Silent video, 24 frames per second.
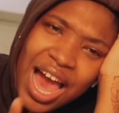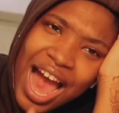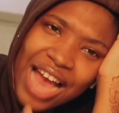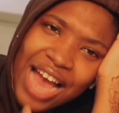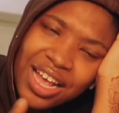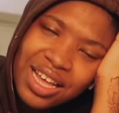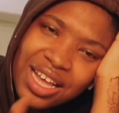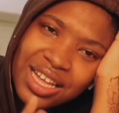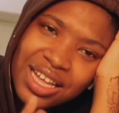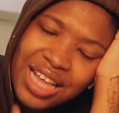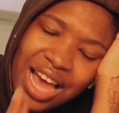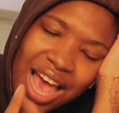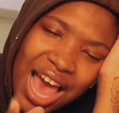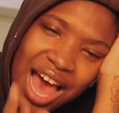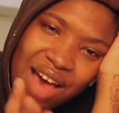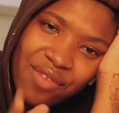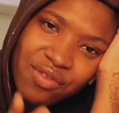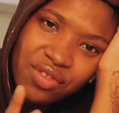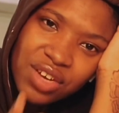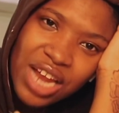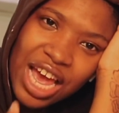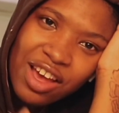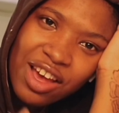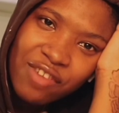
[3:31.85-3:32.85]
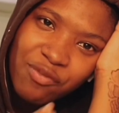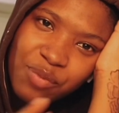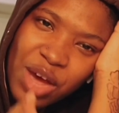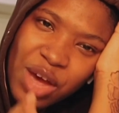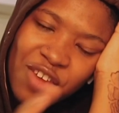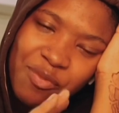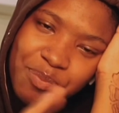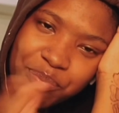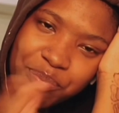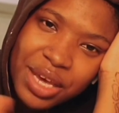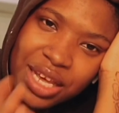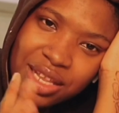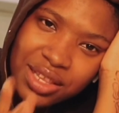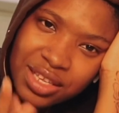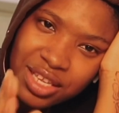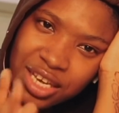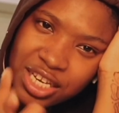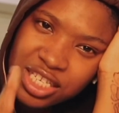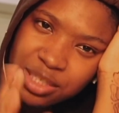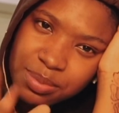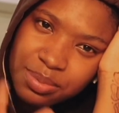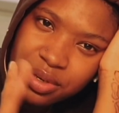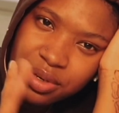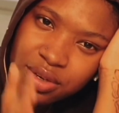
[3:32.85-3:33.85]
I've barely
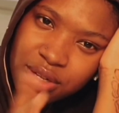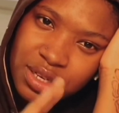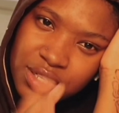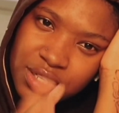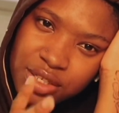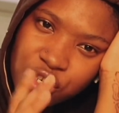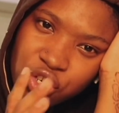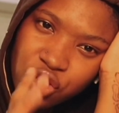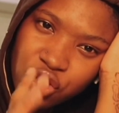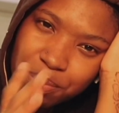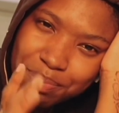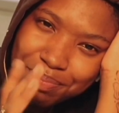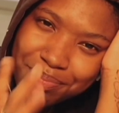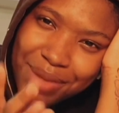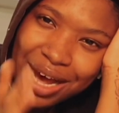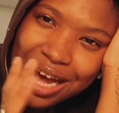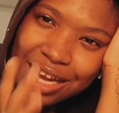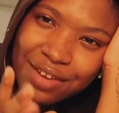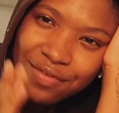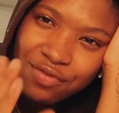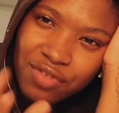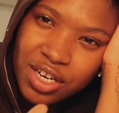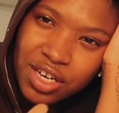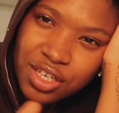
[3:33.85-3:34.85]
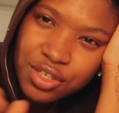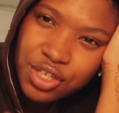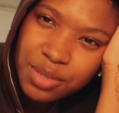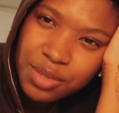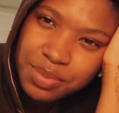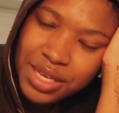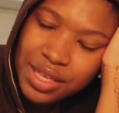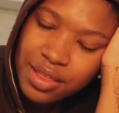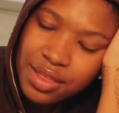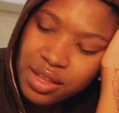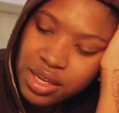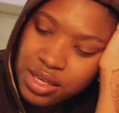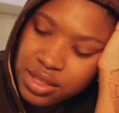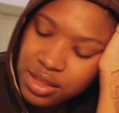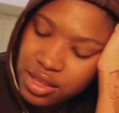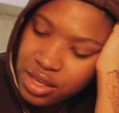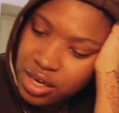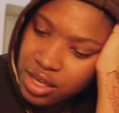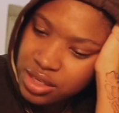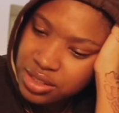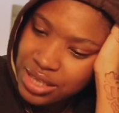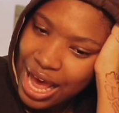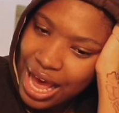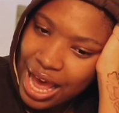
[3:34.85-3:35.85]
experienced, you know, bad friendships. I think the
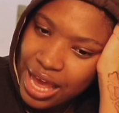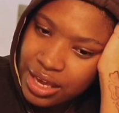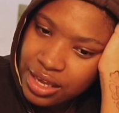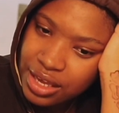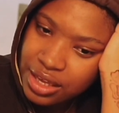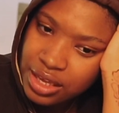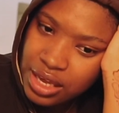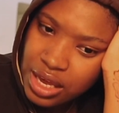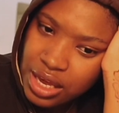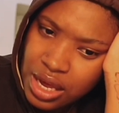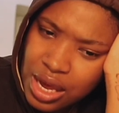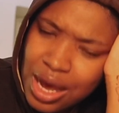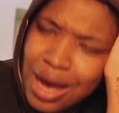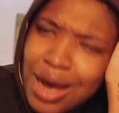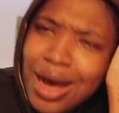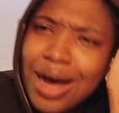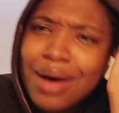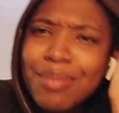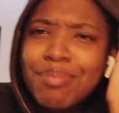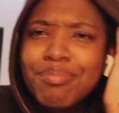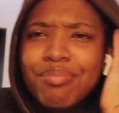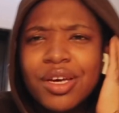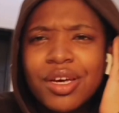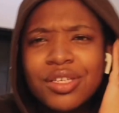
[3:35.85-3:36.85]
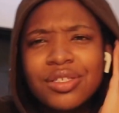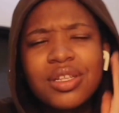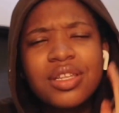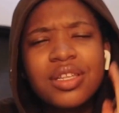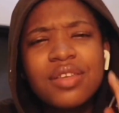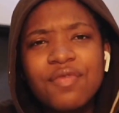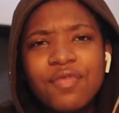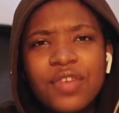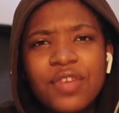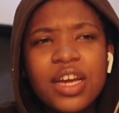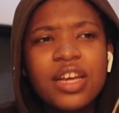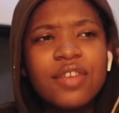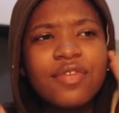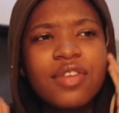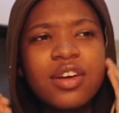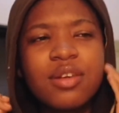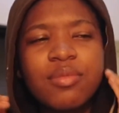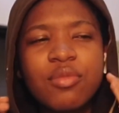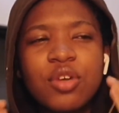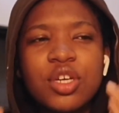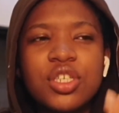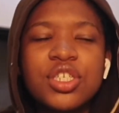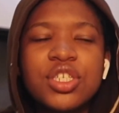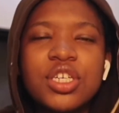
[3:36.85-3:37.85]
thing is, I'm majorly very, very
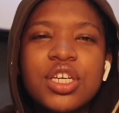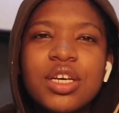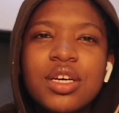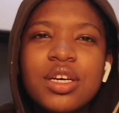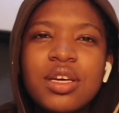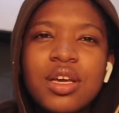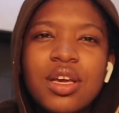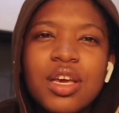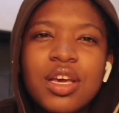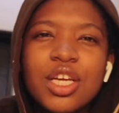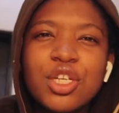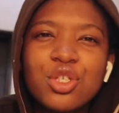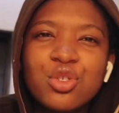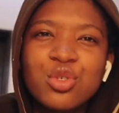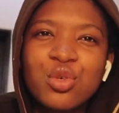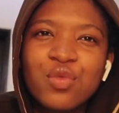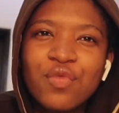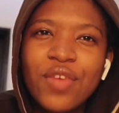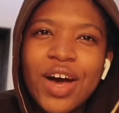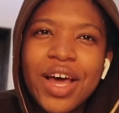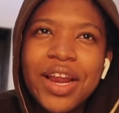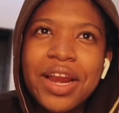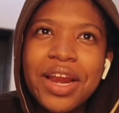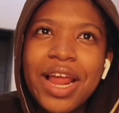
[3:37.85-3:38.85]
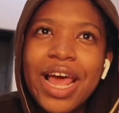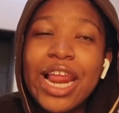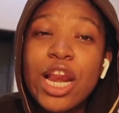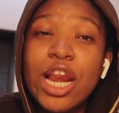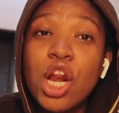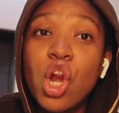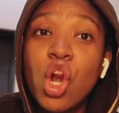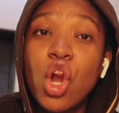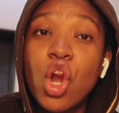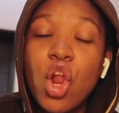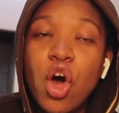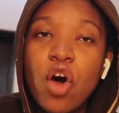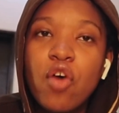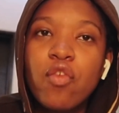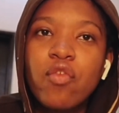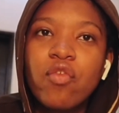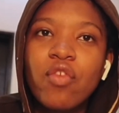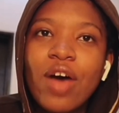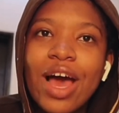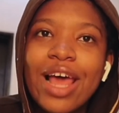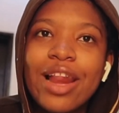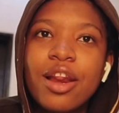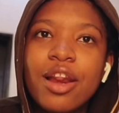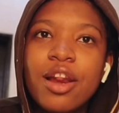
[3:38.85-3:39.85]
much introvert, and I
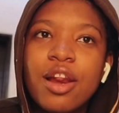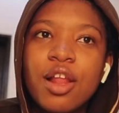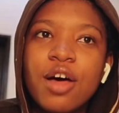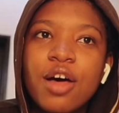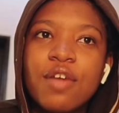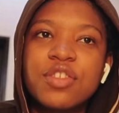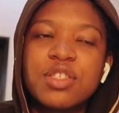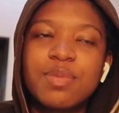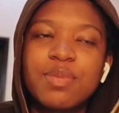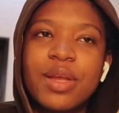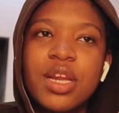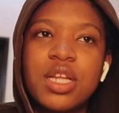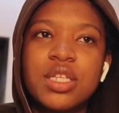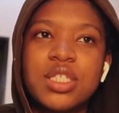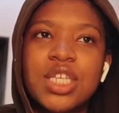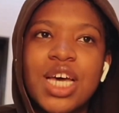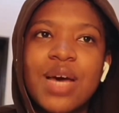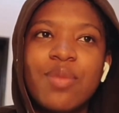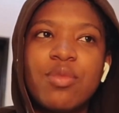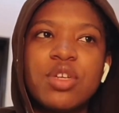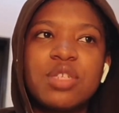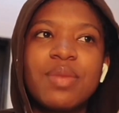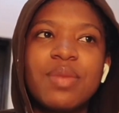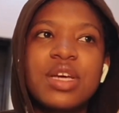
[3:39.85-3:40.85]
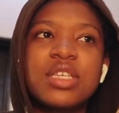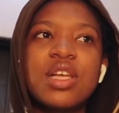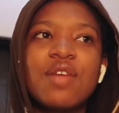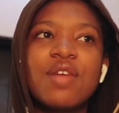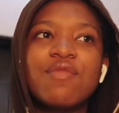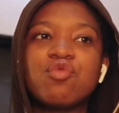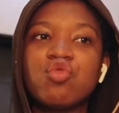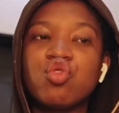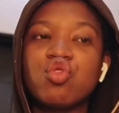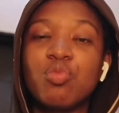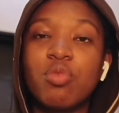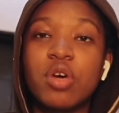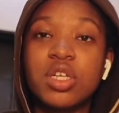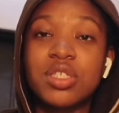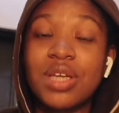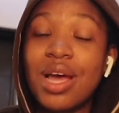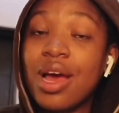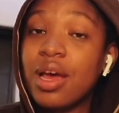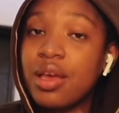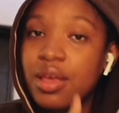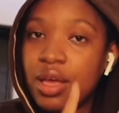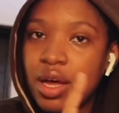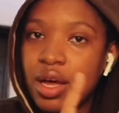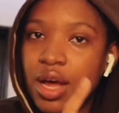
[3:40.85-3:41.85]
love spending time with myself too much.
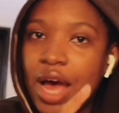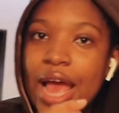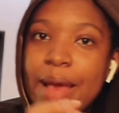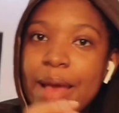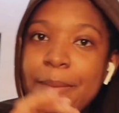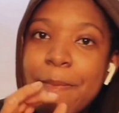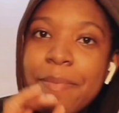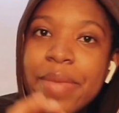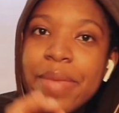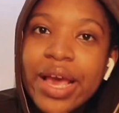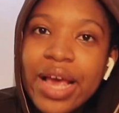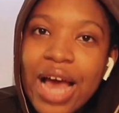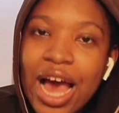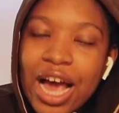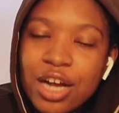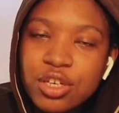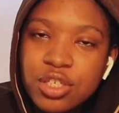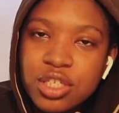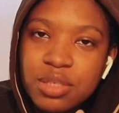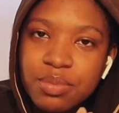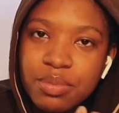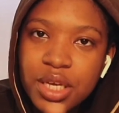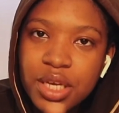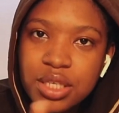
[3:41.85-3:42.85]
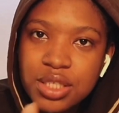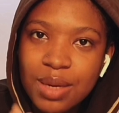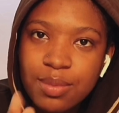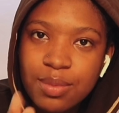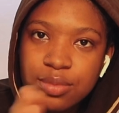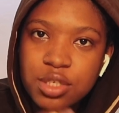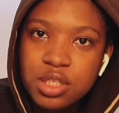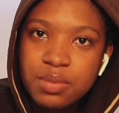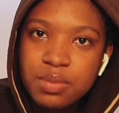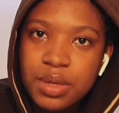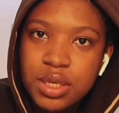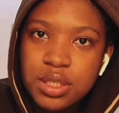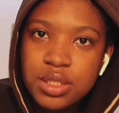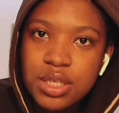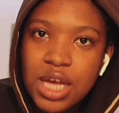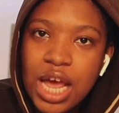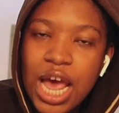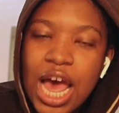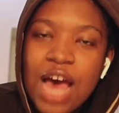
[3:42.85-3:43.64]
Yeah, I actually make time to spend time.